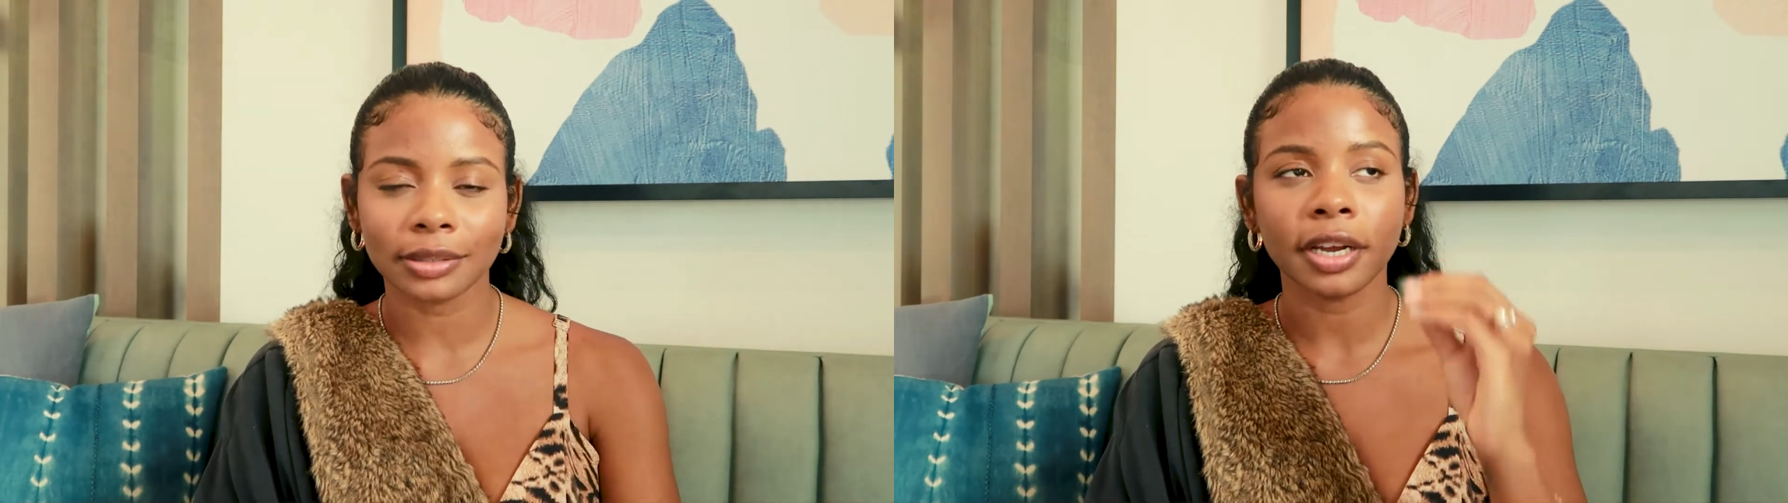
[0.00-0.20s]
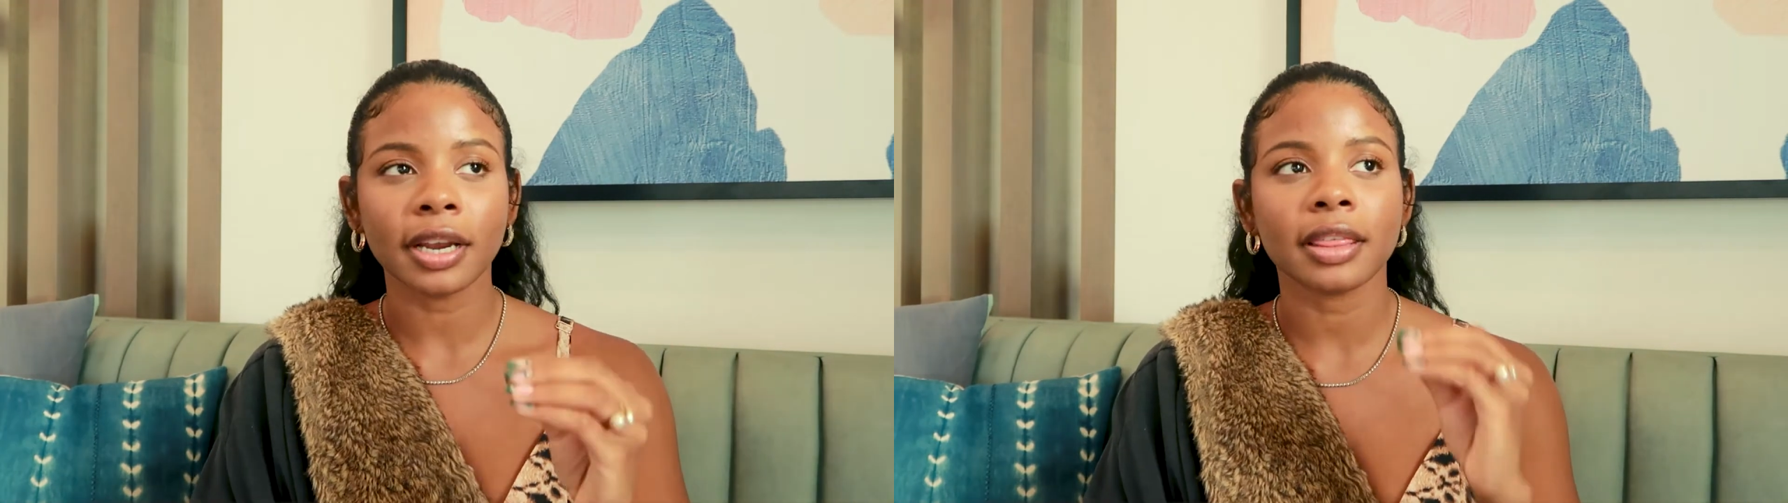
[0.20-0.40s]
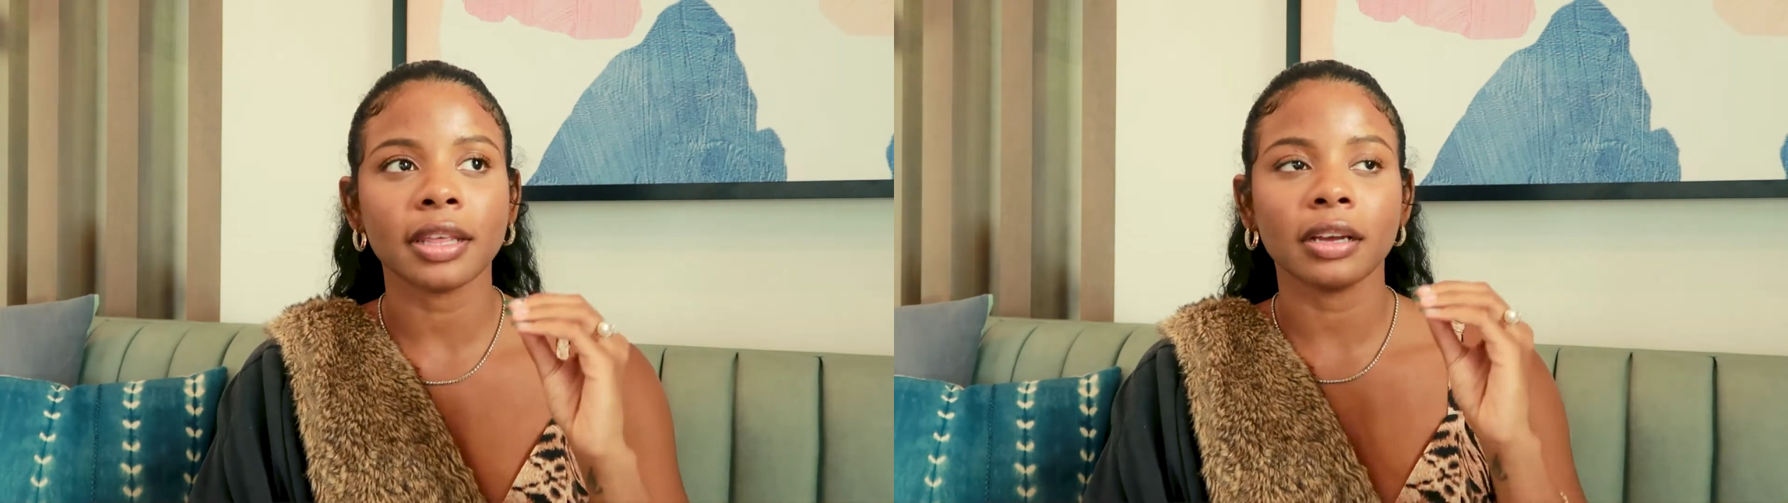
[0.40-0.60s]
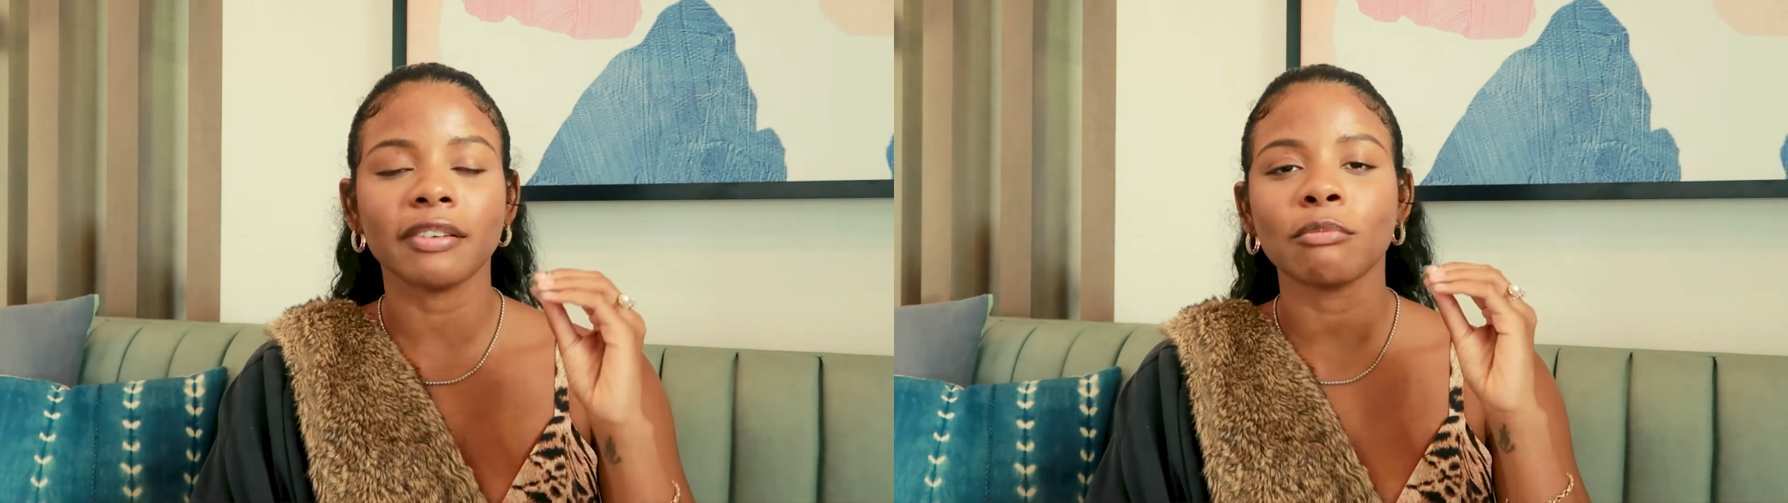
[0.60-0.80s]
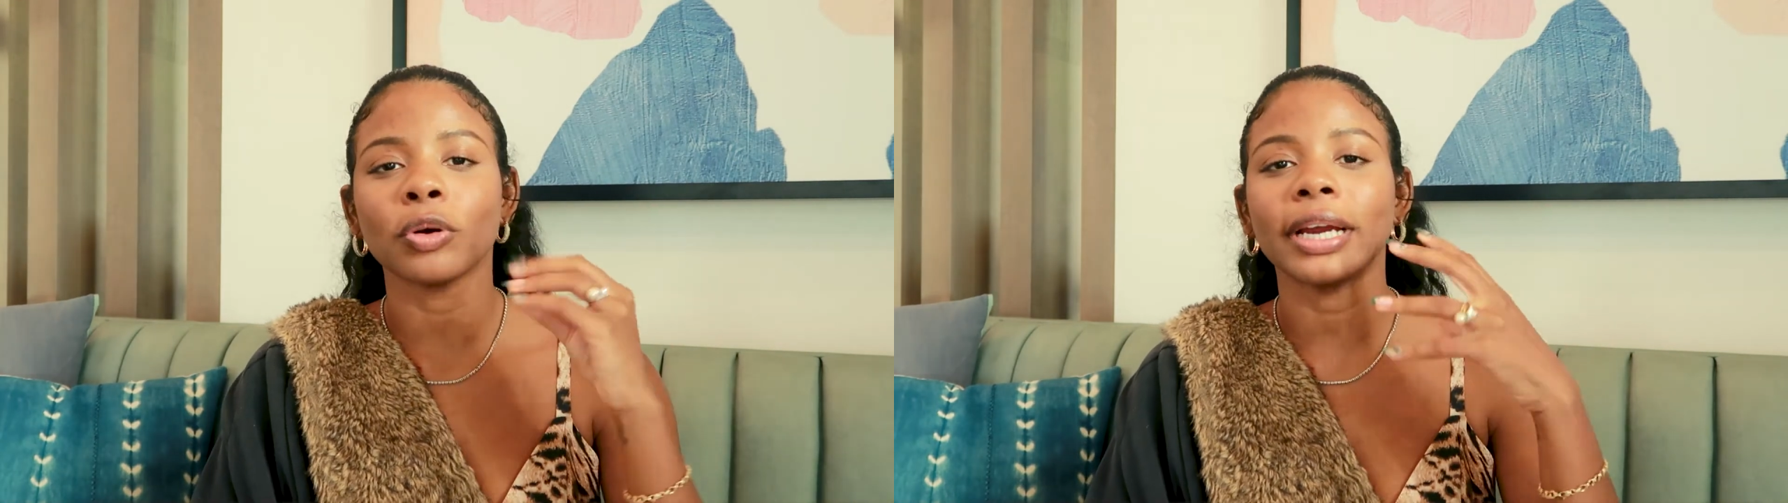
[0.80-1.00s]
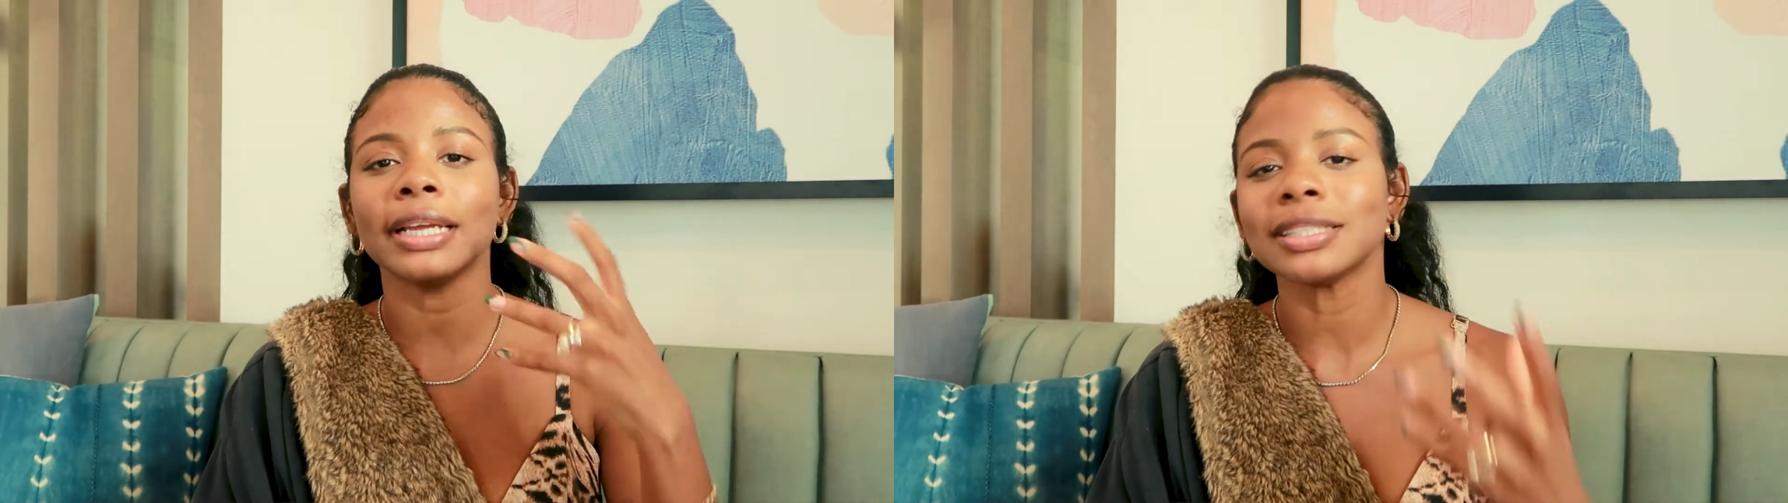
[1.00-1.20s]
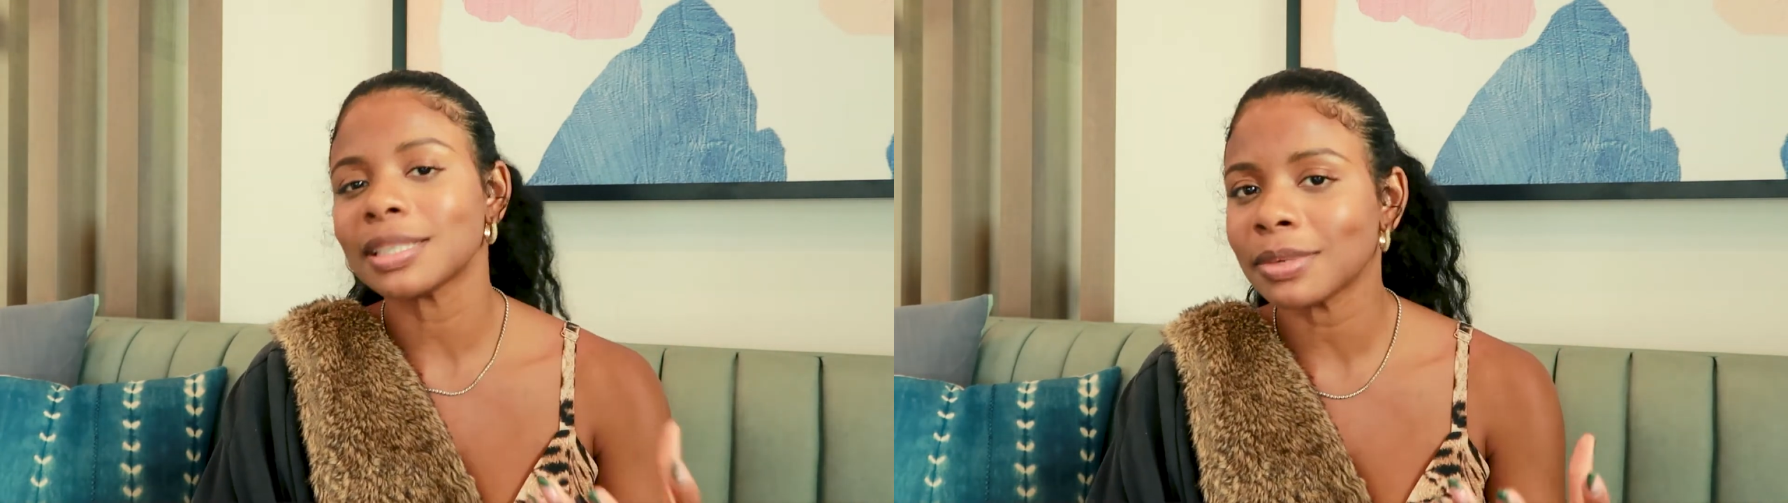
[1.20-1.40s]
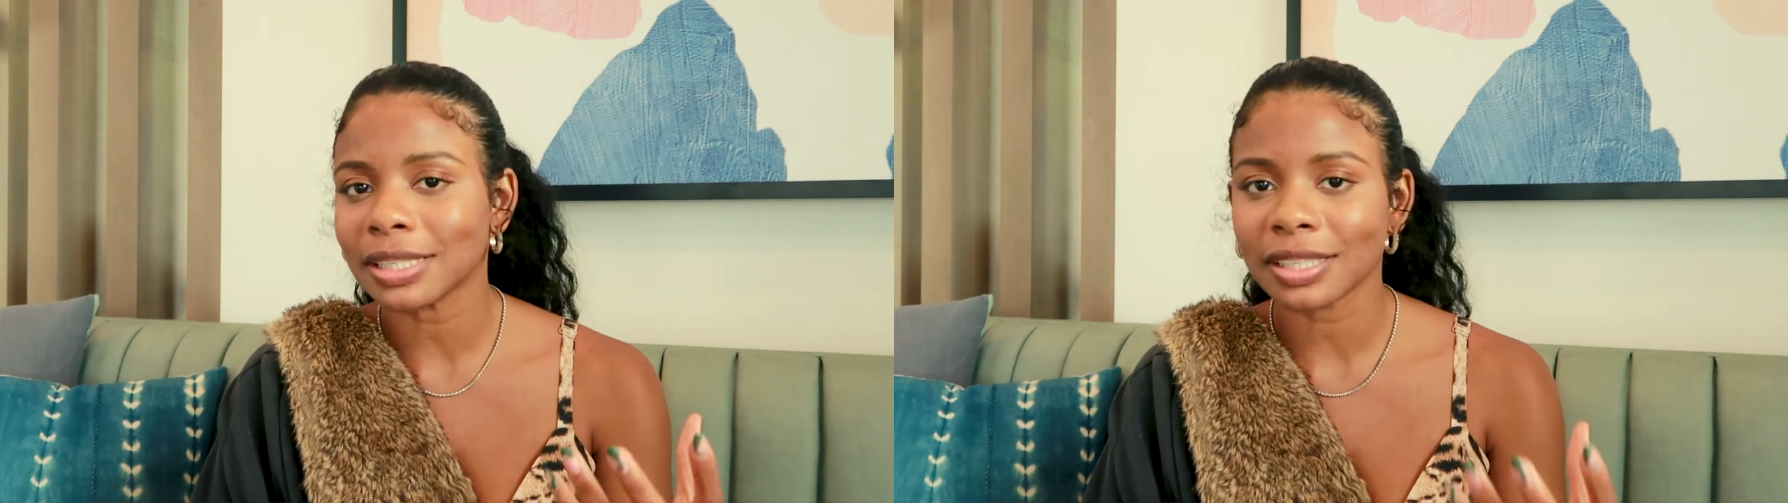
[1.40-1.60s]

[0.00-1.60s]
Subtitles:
You're gonna think of more intimate